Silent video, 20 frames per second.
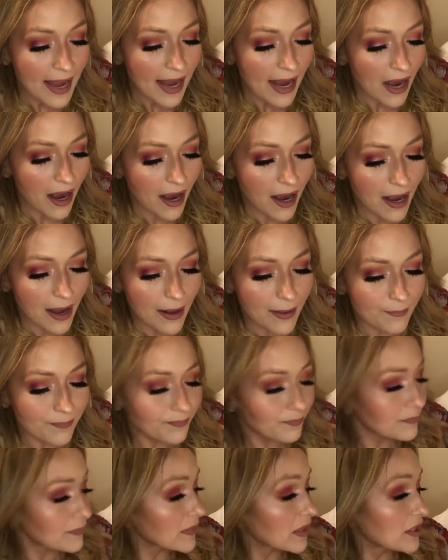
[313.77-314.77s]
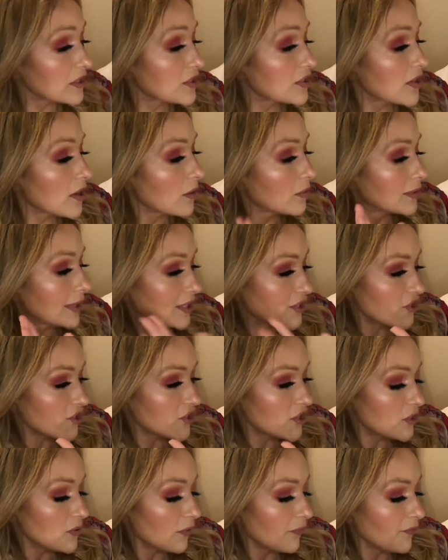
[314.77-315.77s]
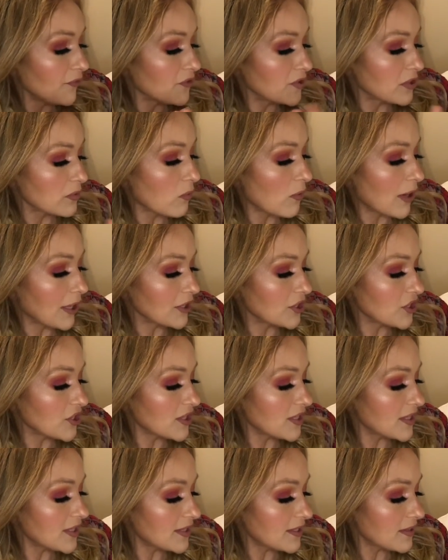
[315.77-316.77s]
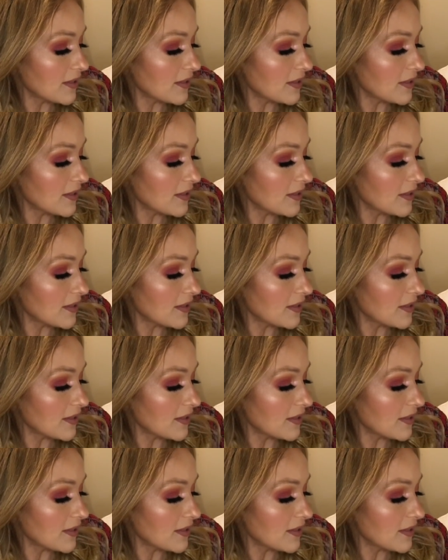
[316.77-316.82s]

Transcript: Um, so let's just do a few swatches.